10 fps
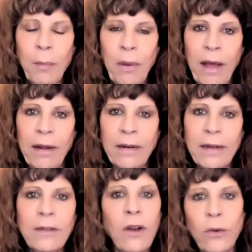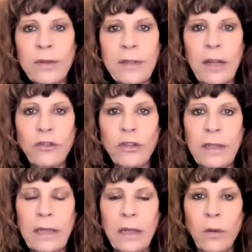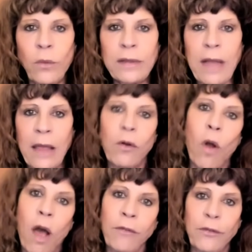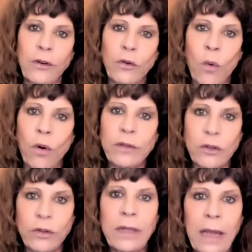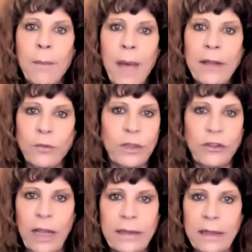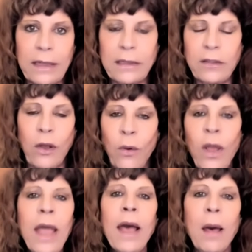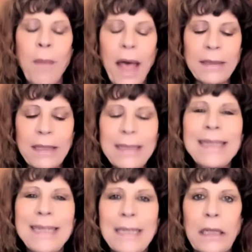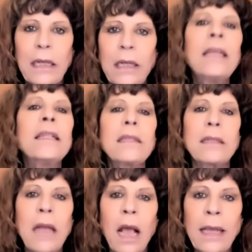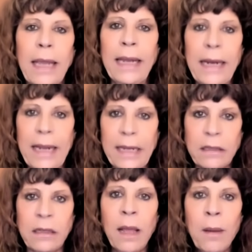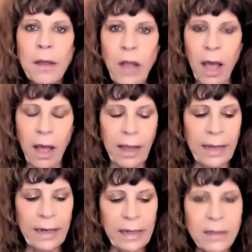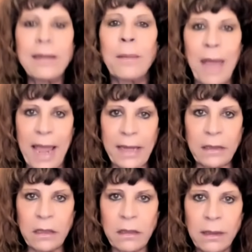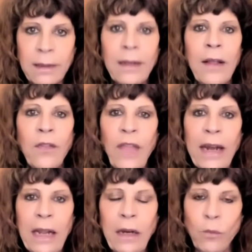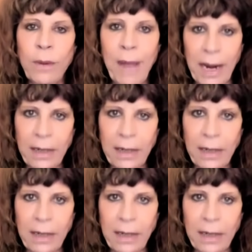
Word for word: But no such deal was either offered, or certainly Hamas rejected it. So Hamas is still stuck in its, uh, in its demands that it remain